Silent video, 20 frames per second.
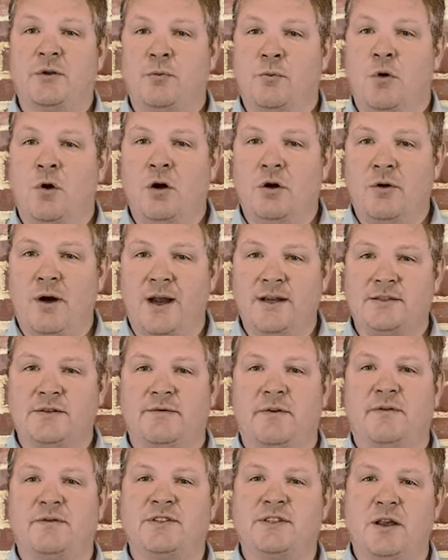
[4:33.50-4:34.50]
the more aggressive
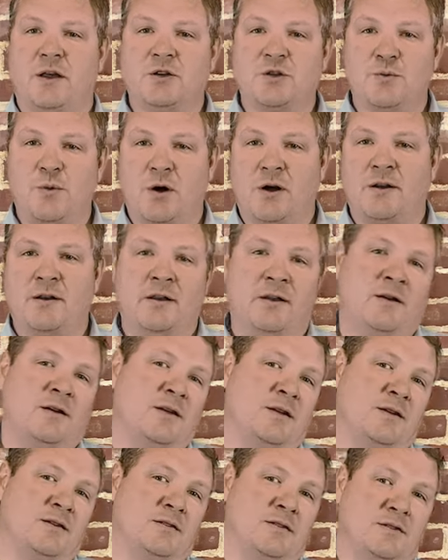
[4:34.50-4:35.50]
of a seller's market it
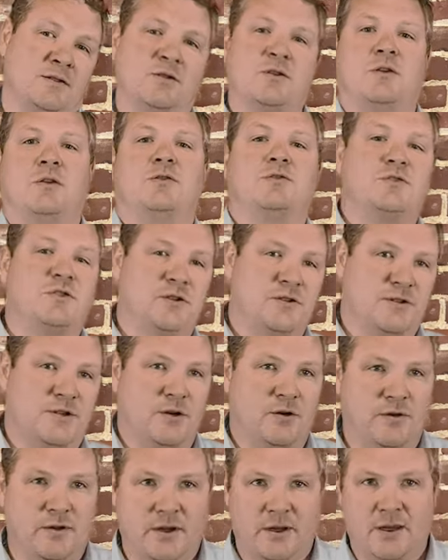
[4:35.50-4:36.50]
is, it's closer to
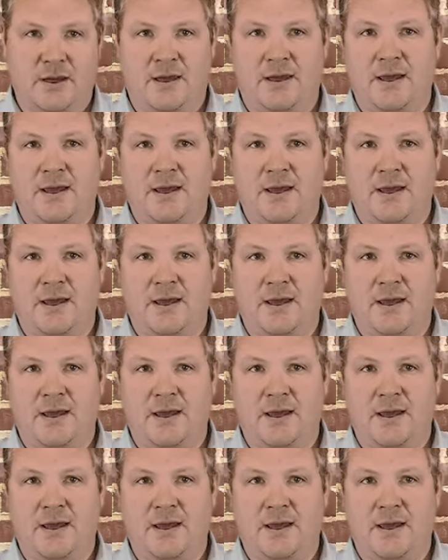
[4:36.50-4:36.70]
zero that you